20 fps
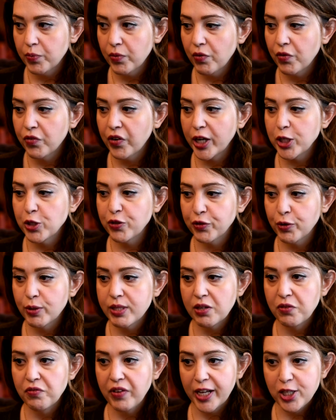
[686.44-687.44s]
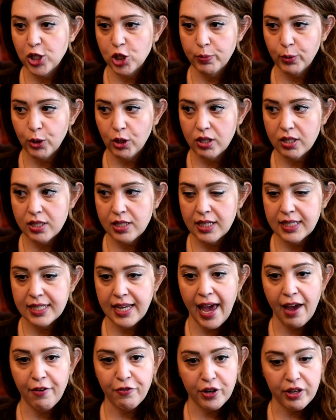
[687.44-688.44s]
fresh fruits and vegetables
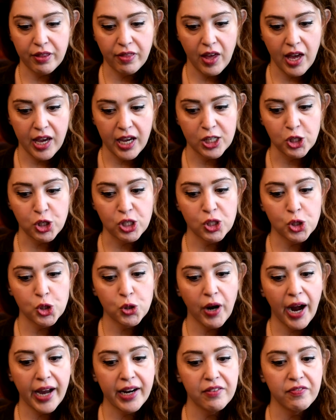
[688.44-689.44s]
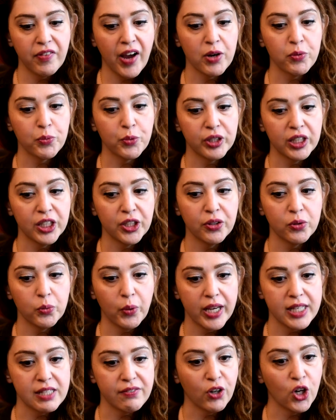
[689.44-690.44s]
into everything and just trying to find really good
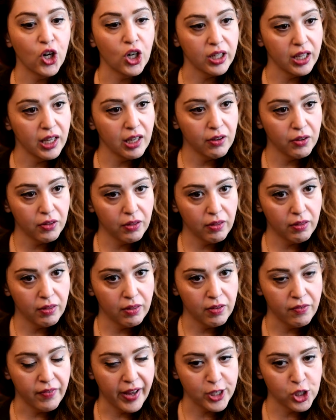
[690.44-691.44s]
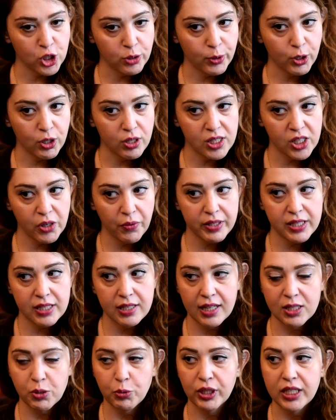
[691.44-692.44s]
ways of cooking the vegetables, so
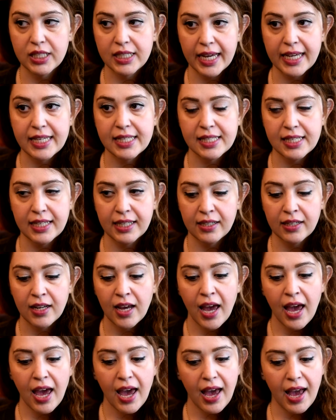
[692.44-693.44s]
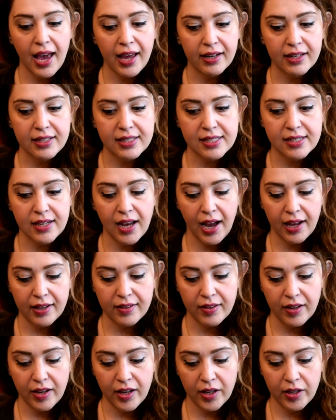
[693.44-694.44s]
it's really tasty, and it's
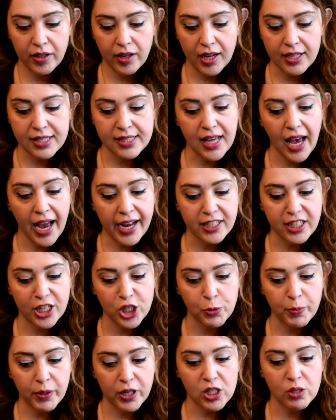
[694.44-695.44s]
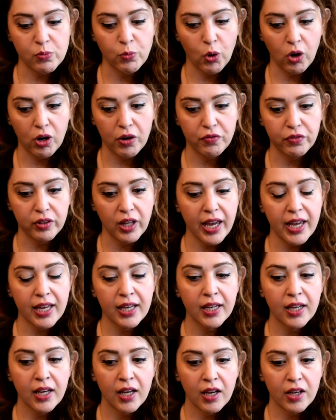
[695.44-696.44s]
not a side dish, but it's more of
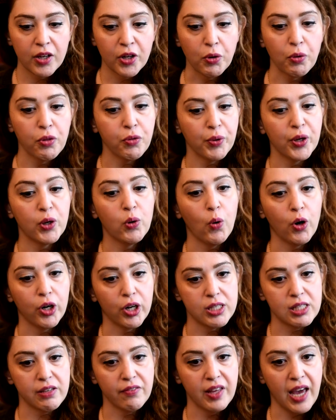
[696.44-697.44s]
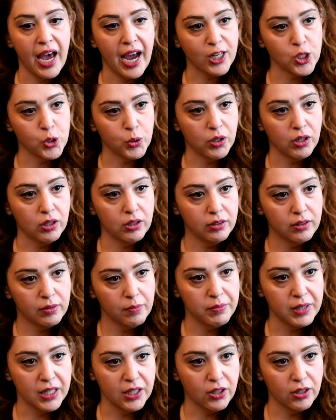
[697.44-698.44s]
like, you know, 3/4 of the actual
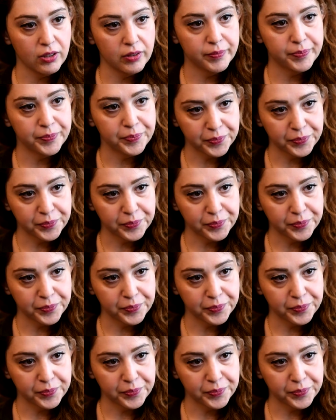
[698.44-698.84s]
meal.